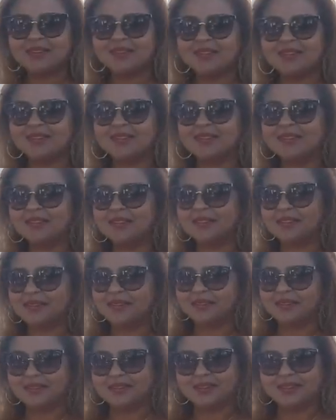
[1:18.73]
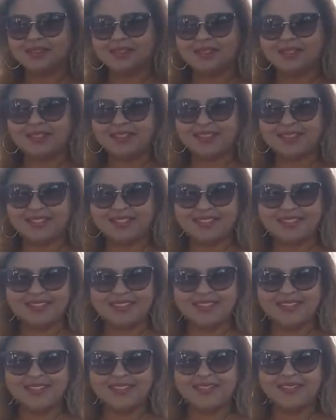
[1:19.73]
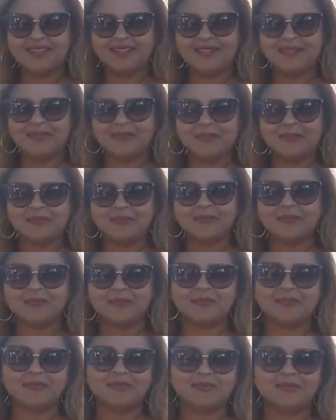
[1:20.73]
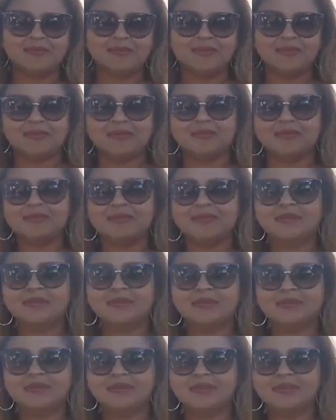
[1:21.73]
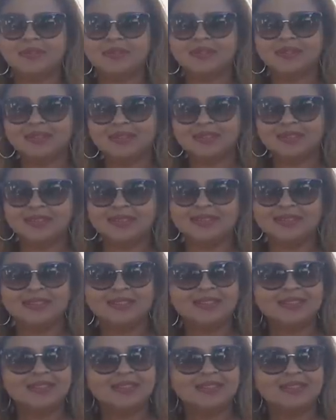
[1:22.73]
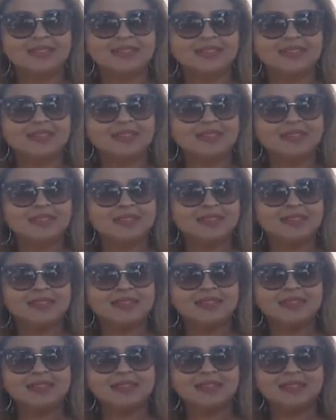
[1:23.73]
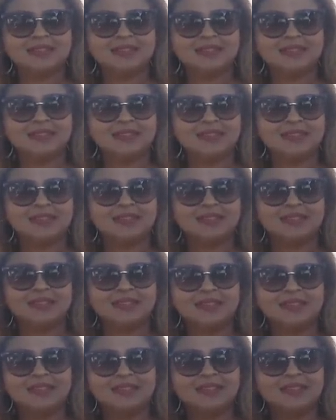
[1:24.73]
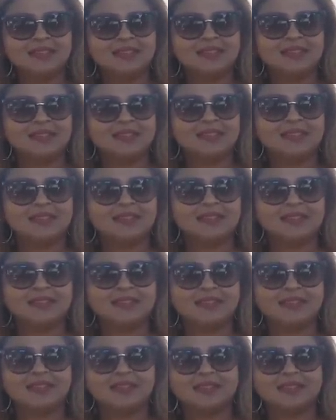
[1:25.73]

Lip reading: This person isn't speaking.